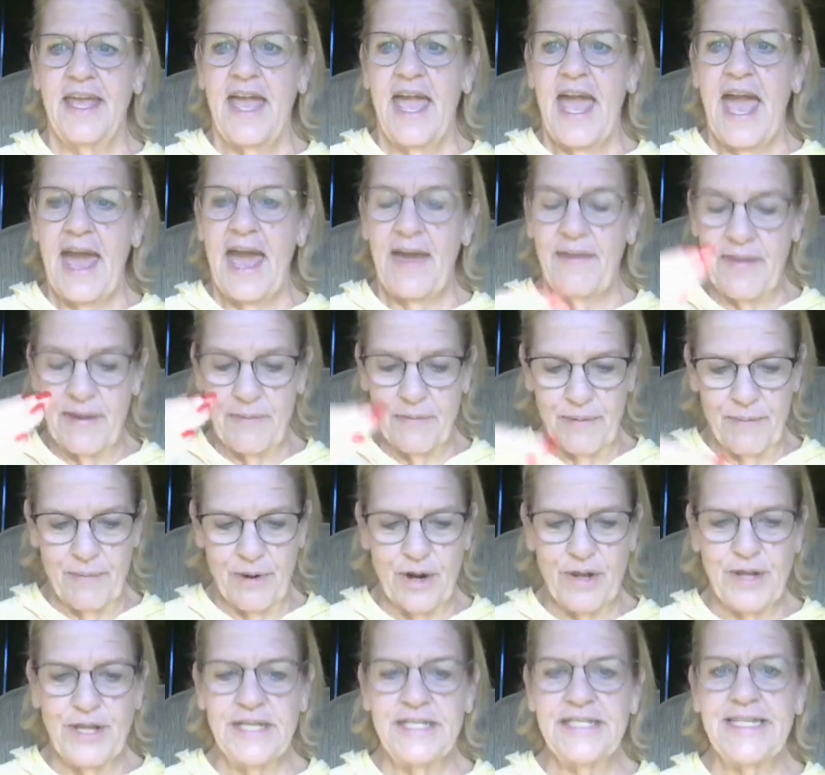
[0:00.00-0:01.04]
and they were
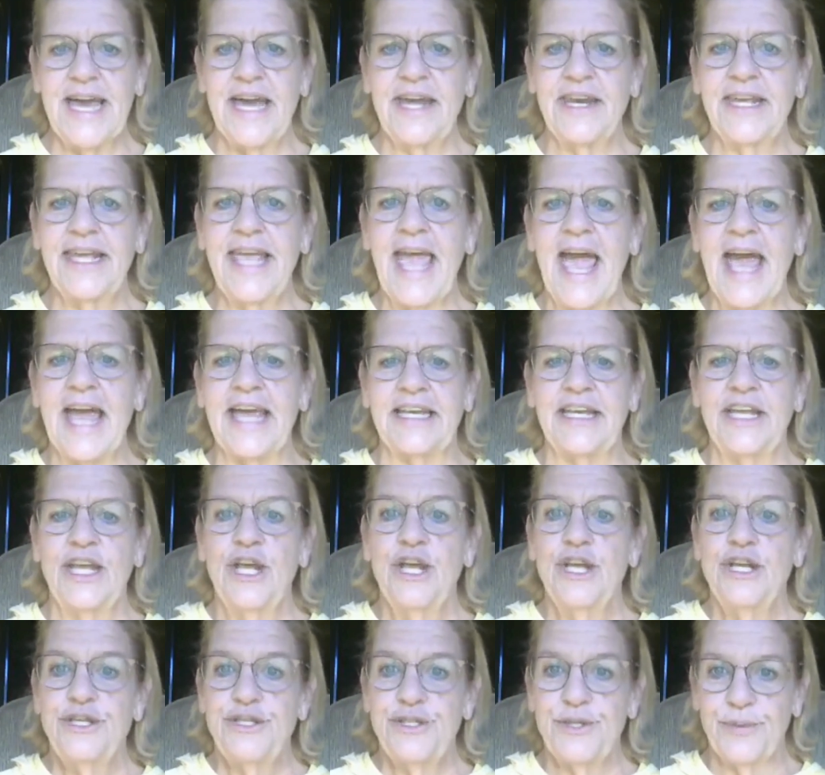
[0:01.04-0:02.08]
broken down again
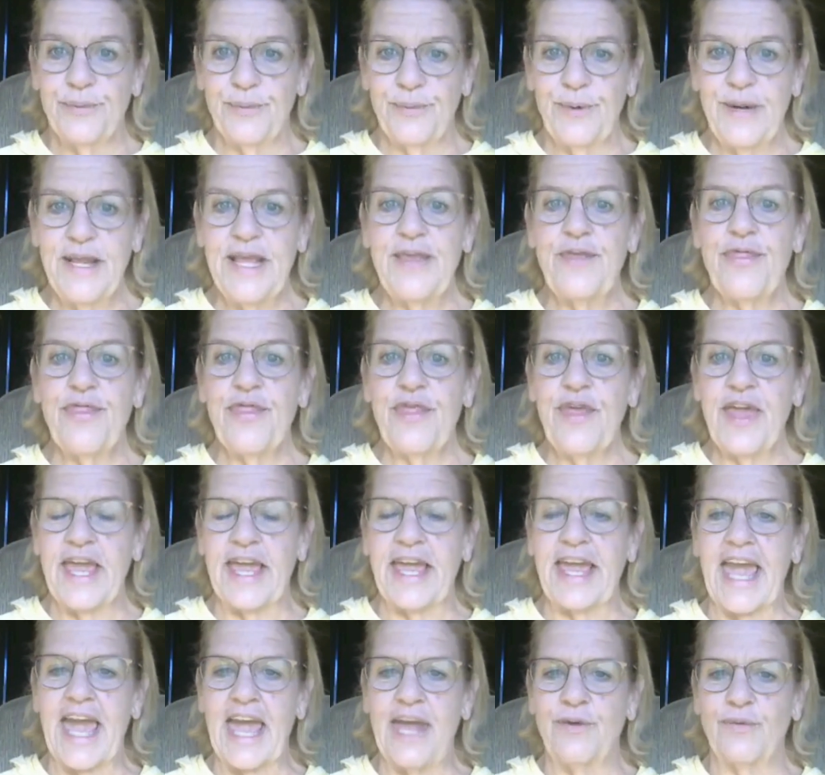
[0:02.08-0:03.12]
to
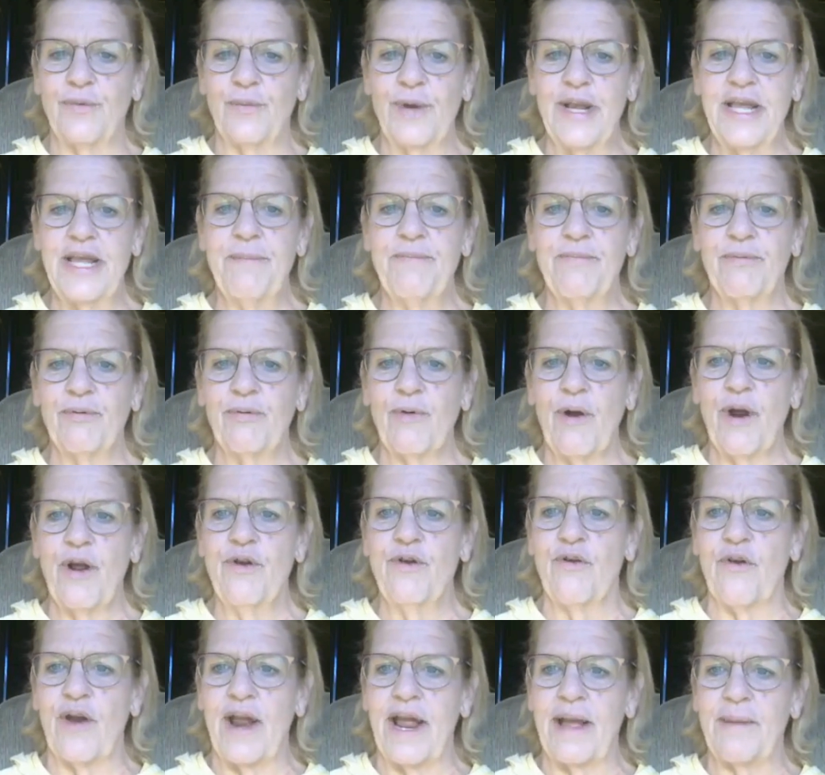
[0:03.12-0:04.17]
rethink and
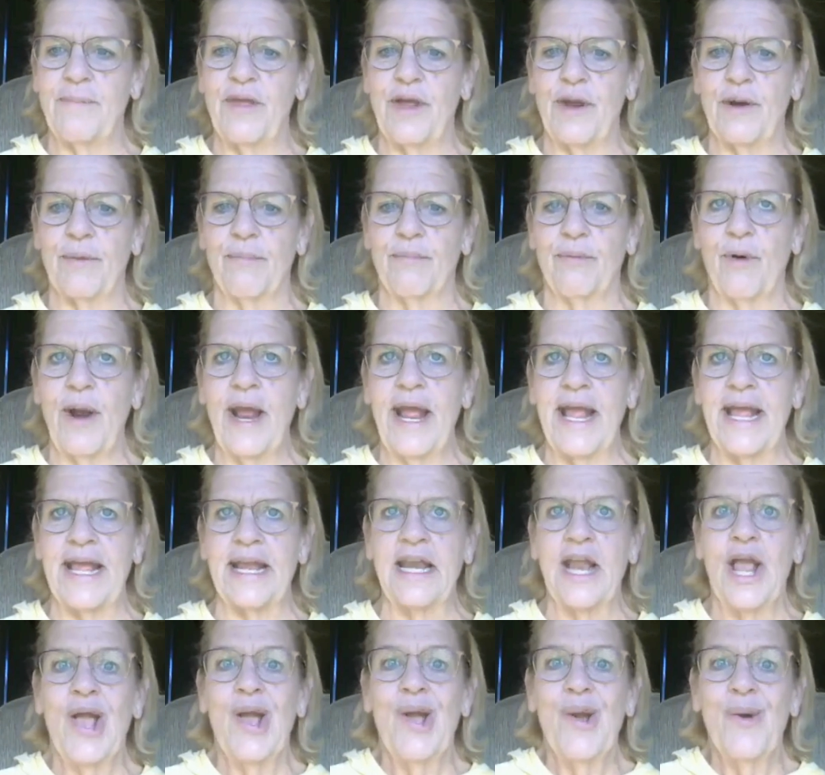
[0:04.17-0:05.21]
reprogram their brain.
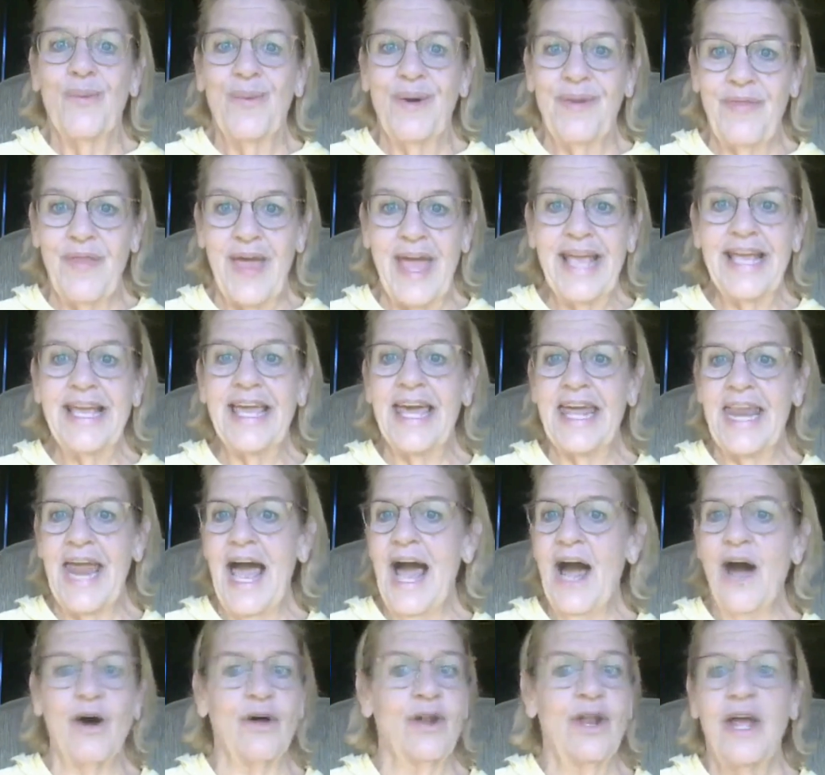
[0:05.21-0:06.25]
When they get
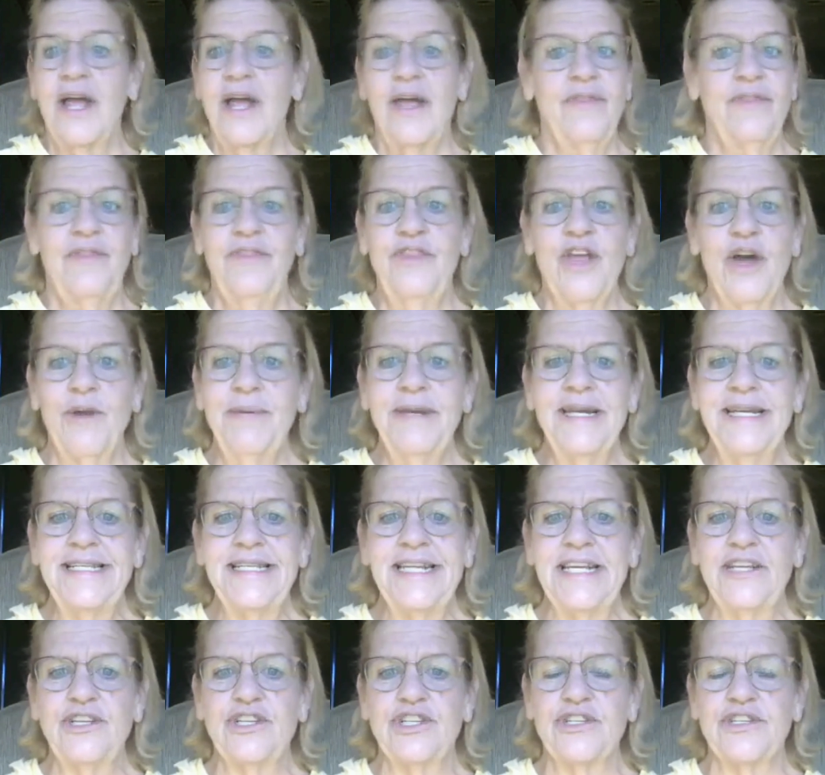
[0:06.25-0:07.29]
out, nobody
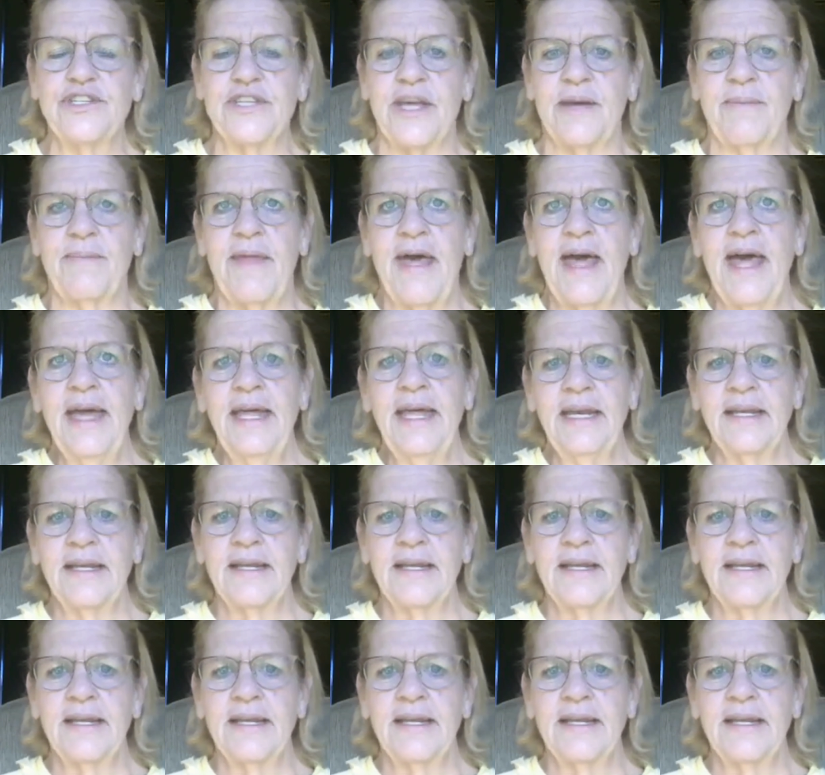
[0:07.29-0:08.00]
teaches them that.